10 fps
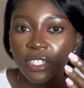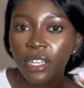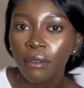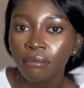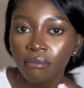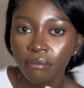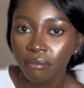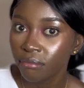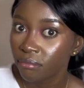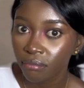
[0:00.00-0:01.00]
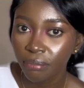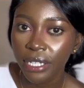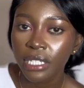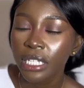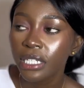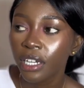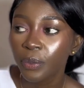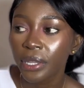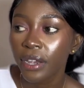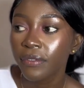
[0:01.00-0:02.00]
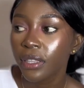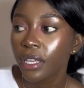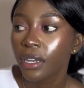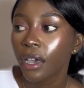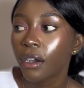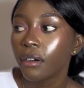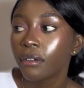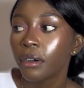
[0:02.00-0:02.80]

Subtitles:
I'm basically done with everything now.